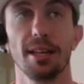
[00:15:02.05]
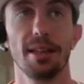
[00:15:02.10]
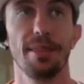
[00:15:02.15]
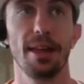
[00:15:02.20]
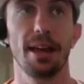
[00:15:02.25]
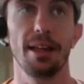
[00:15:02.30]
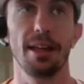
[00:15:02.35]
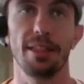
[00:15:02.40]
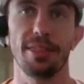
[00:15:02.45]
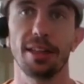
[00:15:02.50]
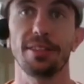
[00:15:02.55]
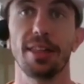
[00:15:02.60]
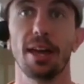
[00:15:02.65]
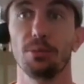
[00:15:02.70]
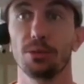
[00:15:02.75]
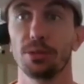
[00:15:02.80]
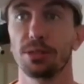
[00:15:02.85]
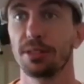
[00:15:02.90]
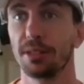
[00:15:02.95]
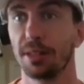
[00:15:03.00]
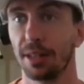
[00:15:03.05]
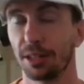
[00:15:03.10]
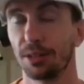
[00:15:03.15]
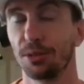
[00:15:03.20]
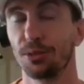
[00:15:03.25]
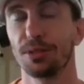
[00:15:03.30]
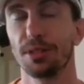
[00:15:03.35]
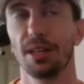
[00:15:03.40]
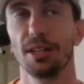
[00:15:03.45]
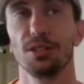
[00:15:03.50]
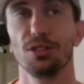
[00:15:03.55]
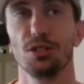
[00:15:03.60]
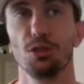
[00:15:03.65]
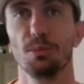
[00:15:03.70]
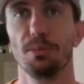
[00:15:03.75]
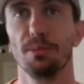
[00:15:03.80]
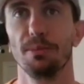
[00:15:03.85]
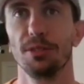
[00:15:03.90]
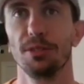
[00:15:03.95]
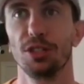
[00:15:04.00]
And that, I think that was, like you said, so
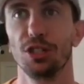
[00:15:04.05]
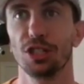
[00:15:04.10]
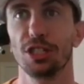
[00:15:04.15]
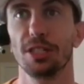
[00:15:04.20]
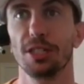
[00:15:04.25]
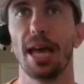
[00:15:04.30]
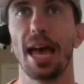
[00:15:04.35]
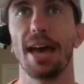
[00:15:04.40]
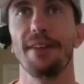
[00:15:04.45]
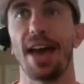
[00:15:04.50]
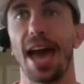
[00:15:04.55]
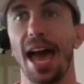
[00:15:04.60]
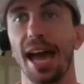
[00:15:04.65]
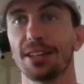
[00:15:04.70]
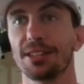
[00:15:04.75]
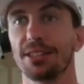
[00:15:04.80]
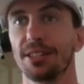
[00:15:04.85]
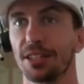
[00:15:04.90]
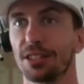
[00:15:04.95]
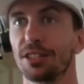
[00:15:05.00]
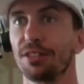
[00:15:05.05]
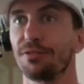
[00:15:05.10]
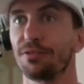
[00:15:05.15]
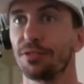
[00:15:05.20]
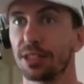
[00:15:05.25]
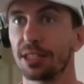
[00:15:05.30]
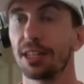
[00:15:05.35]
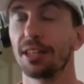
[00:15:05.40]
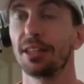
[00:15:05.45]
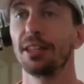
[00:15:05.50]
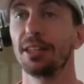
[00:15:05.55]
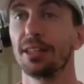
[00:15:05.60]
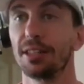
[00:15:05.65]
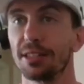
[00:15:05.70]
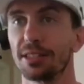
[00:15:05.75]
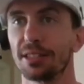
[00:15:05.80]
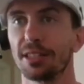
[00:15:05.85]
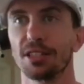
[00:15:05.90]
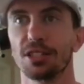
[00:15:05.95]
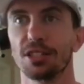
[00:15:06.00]
just to have access to
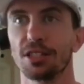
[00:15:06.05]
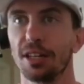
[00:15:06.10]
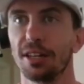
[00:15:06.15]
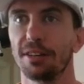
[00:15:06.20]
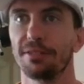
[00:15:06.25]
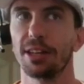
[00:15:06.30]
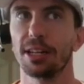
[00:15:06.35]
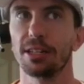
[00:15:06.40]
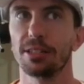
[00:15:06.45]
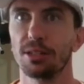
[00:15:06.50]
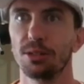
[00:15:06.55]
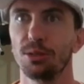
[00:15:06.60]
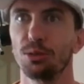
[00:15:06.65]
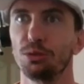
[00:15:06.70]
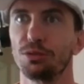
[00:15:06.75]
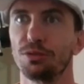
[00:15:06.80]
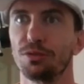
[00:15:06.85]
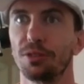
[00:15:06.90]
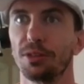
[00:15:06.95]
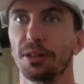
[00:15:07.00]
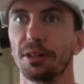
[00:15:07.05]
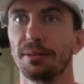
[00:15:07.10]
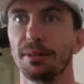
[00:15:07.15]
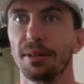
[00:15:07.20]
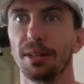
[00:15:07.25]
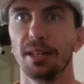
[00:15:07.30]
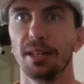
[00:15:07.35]
facilities and stuff, that's huge for,